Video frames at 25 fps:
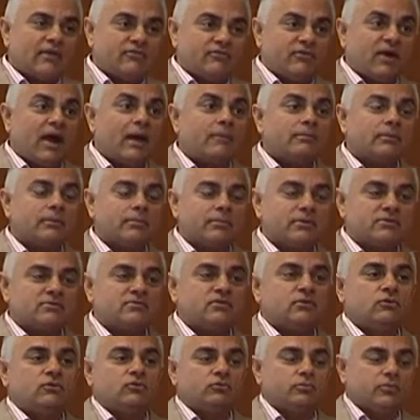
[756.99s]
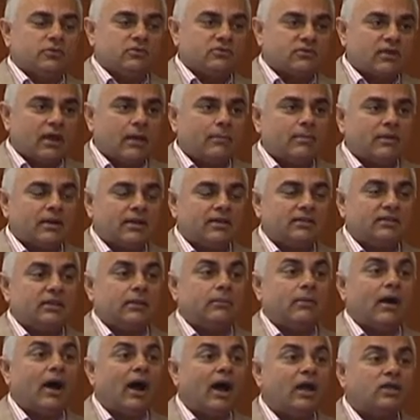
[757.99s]
If I'm the person who's prescribing
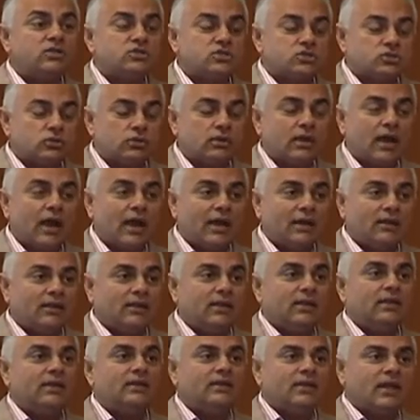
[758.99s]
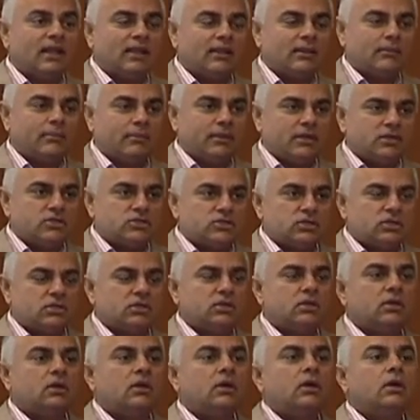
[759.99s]
lithium, I should ideally tell the
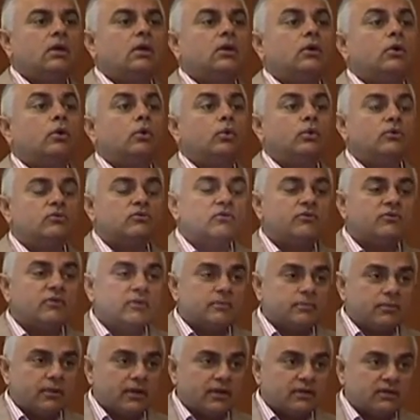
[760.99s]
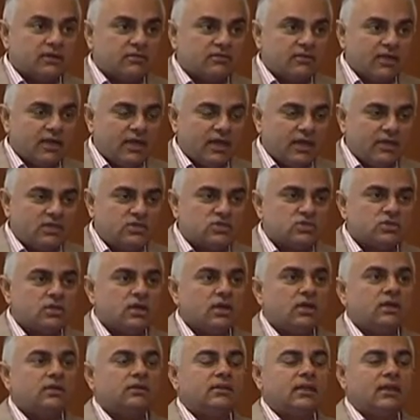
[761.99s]
patient who is of reproductive age
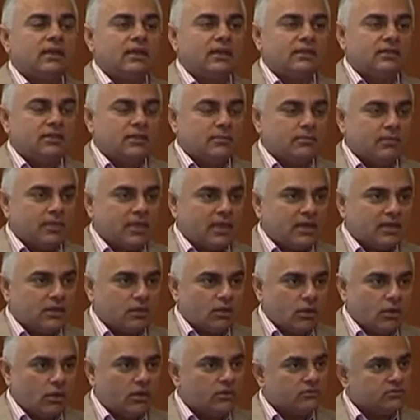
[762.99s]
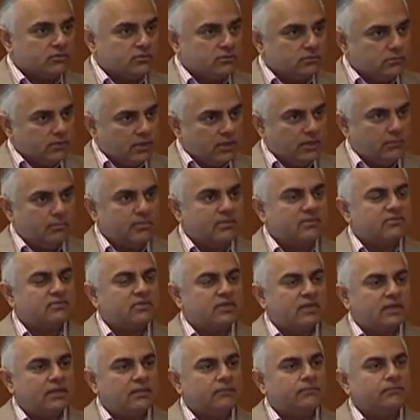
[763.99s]
that lithium can cause A, B,
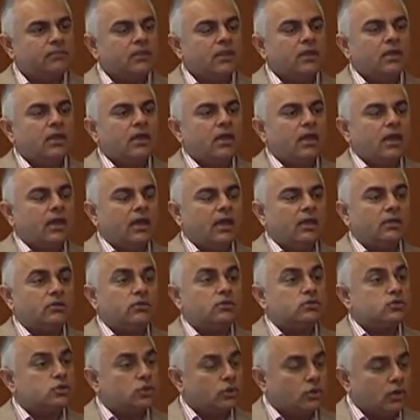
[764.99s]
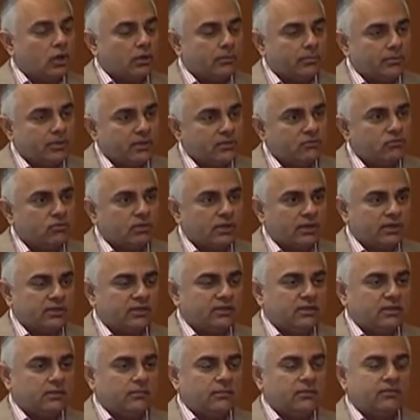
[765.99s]
C, and you should not be using
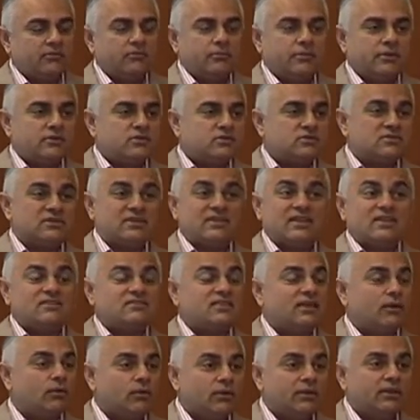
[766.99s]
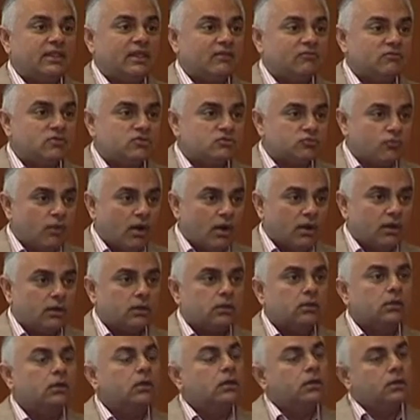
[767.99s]
lithium. And if the patient said that's the only thing which
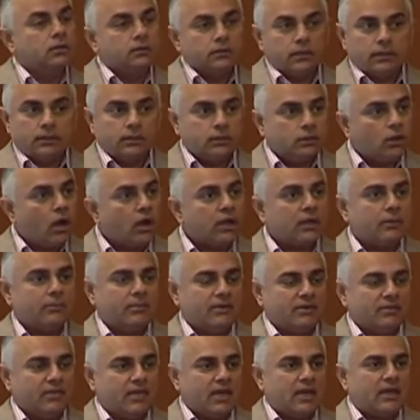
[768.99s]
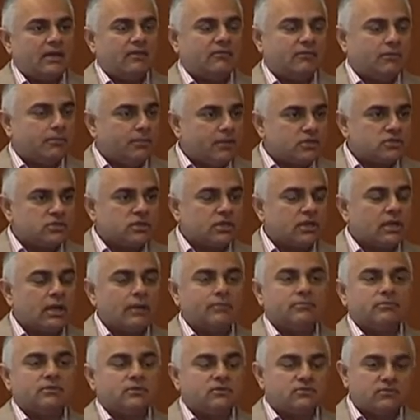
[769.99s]
worked, then you document that. And if the patient
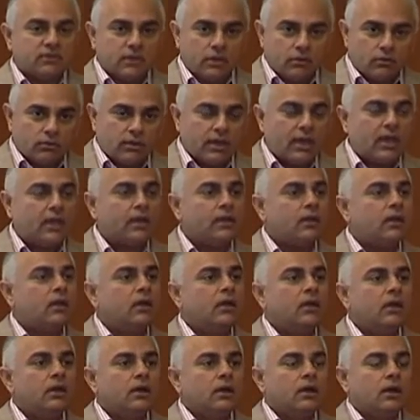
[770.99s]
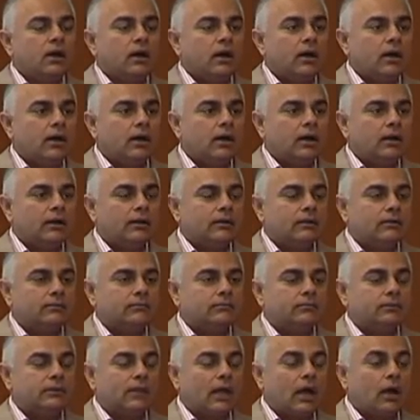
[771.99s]
comes, you say, okay,
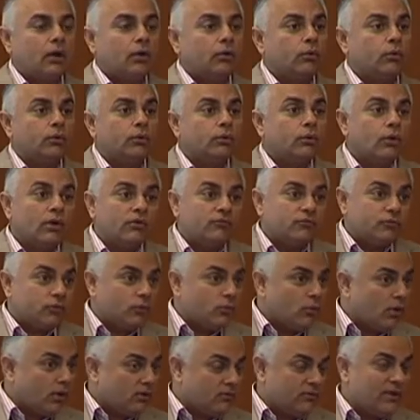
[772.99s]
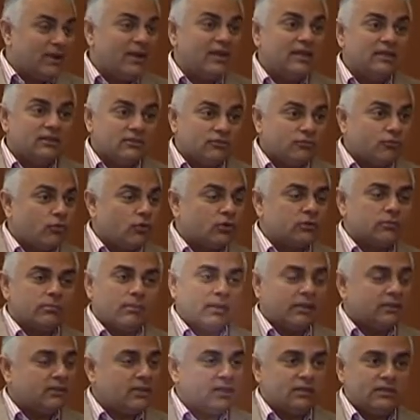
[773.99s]
now if you are really in the 4th
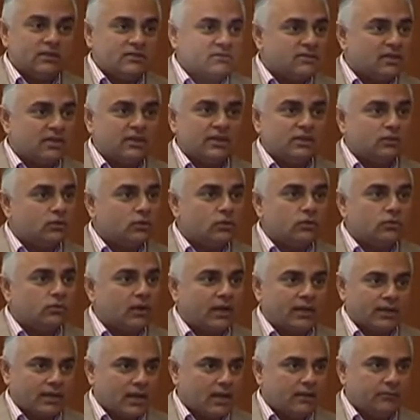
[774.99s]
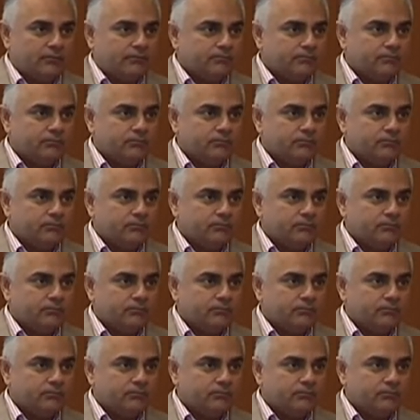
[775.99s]
month, then there's nothing to do right now.